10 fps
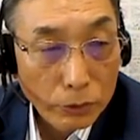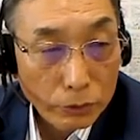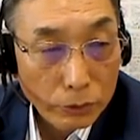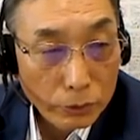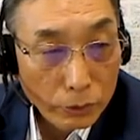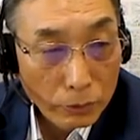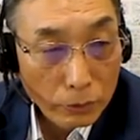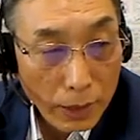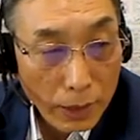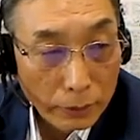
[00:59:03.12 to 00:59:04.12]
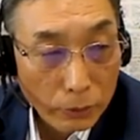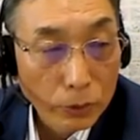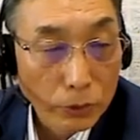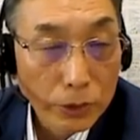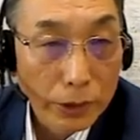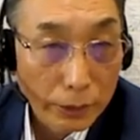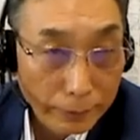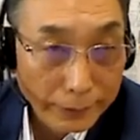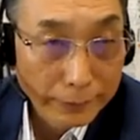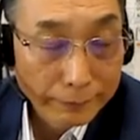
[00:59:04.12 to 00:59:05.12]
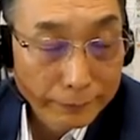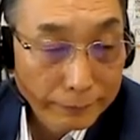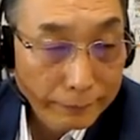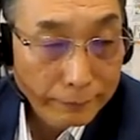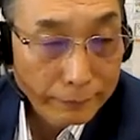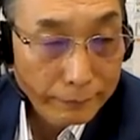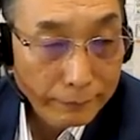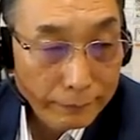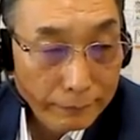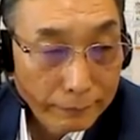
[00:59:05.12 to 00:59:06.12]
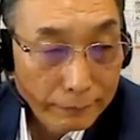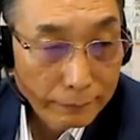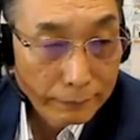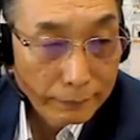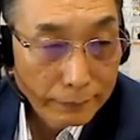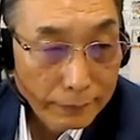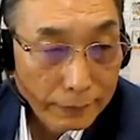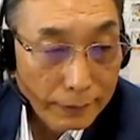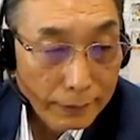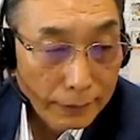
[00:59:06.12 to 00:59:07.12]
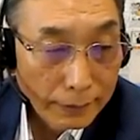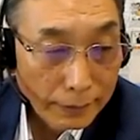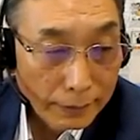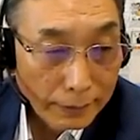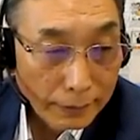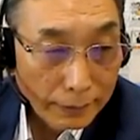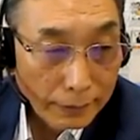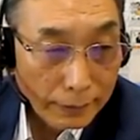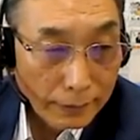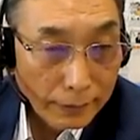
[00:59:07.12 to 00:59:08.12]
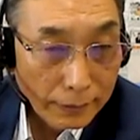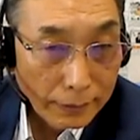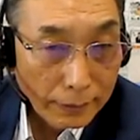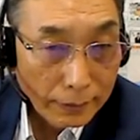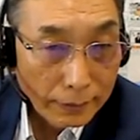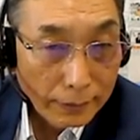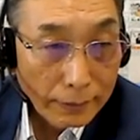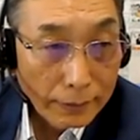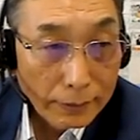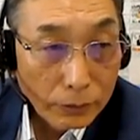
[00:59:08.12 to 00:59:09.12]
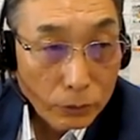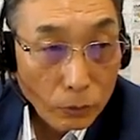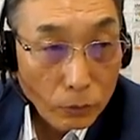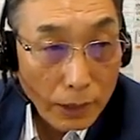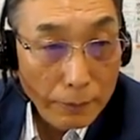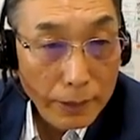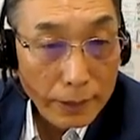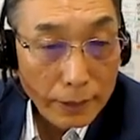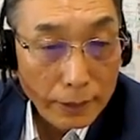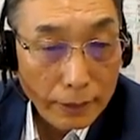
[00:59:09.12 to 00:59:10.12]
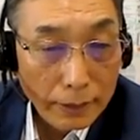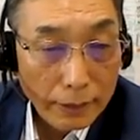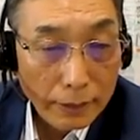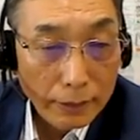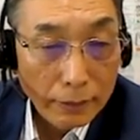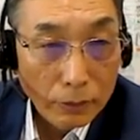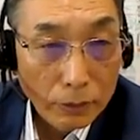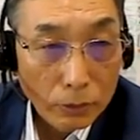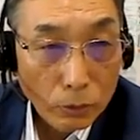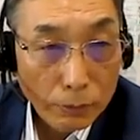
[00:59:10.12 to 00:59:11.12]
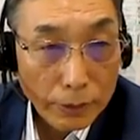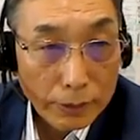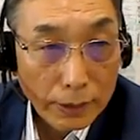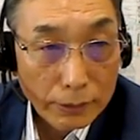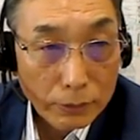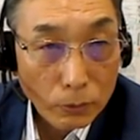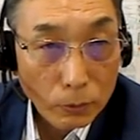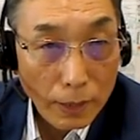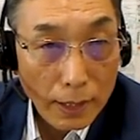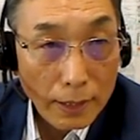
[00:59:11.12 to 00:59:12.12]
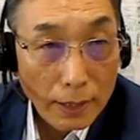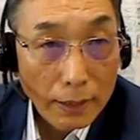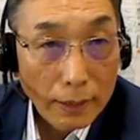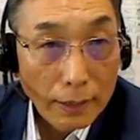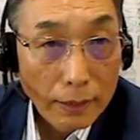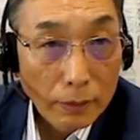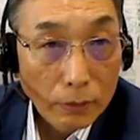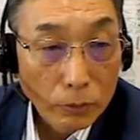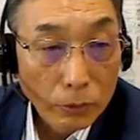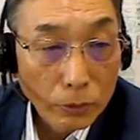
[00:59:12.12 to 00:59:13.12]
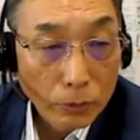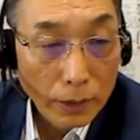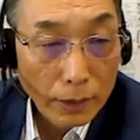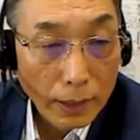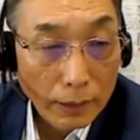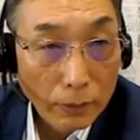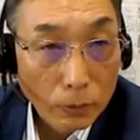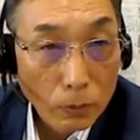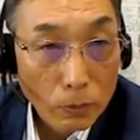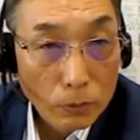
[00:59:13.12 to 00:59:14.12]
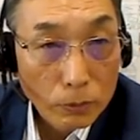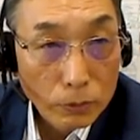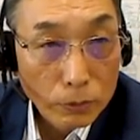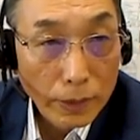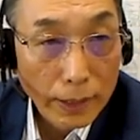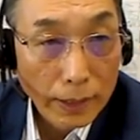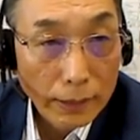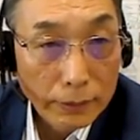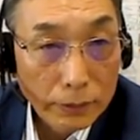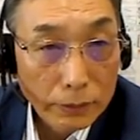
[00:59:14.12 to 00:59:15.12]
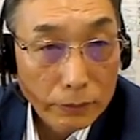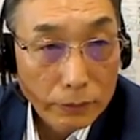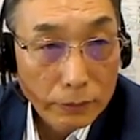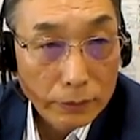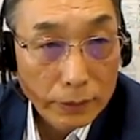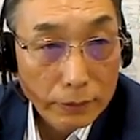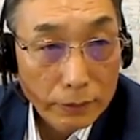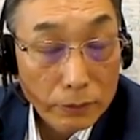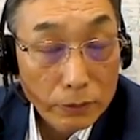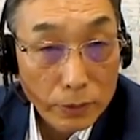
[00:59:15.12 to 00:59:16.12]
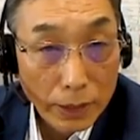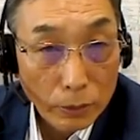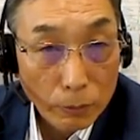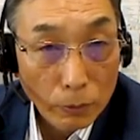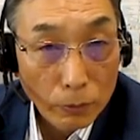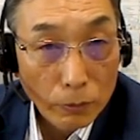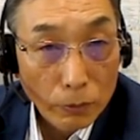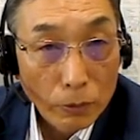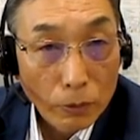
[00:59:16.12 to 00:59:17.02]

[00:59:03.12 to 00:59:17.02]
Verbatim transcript: school, uh, the life of the school children are critical, important elements for uh, the cycle of a PDCA for the purpose Tokkatsu